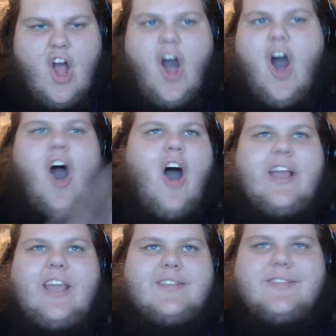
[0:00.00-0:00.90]

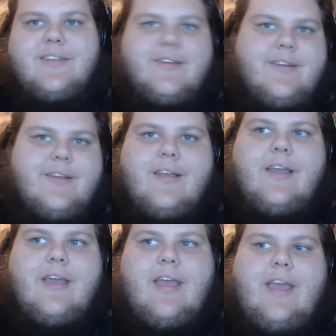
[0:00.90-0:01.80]
August.
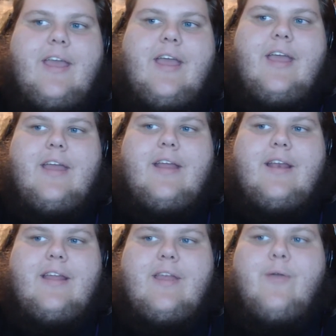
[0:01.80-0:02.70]

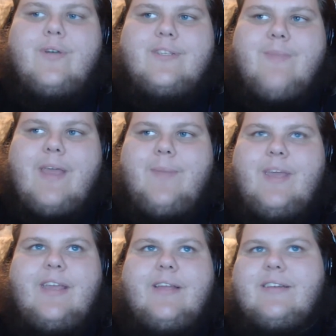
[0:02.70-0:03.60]
And it was
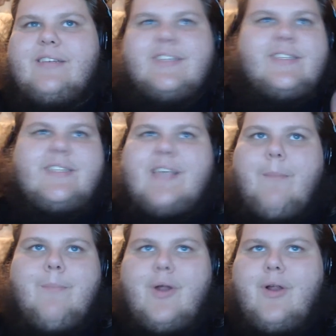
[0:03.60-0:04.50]
maybe
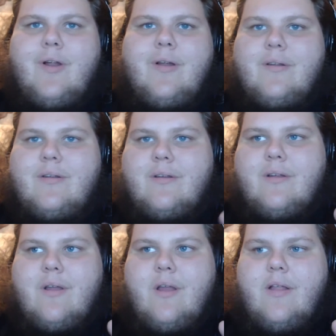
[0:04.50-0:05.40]
December,
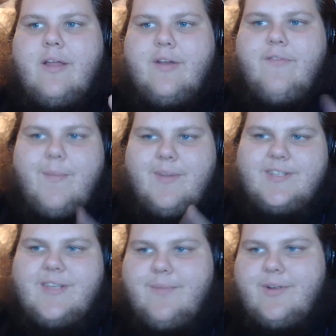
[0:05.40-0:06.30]
like November,
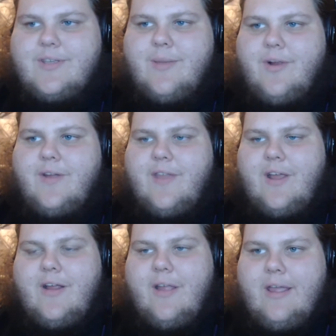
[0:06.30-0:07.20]
December, somewhere in
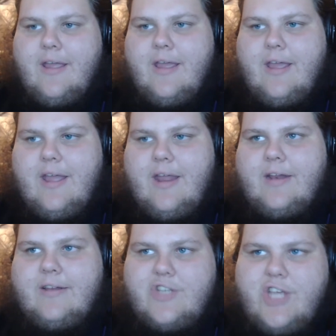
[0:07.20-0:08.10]
there.
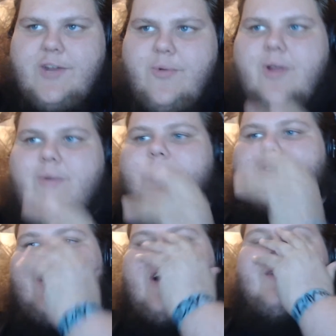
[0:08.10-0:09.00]
And January
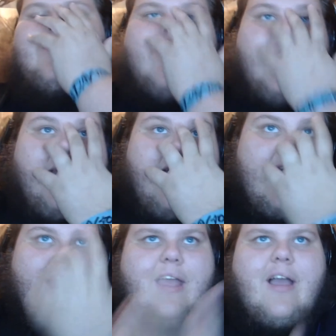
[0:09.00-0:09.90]
rolls around, and I'm like,
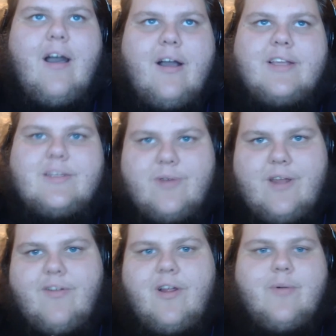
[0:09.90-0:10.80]
hey, August,
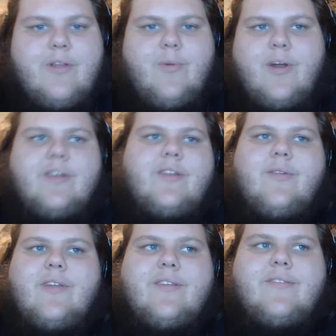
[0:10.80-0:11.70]
whatever, I really want to
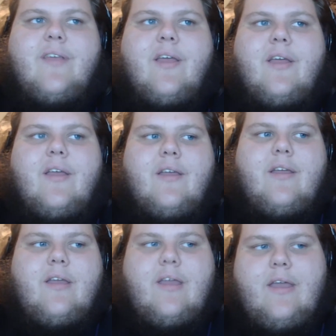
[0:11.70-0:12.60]
do this.
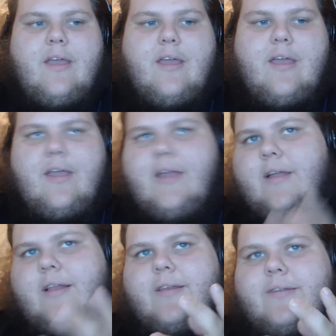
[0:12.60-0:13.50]
And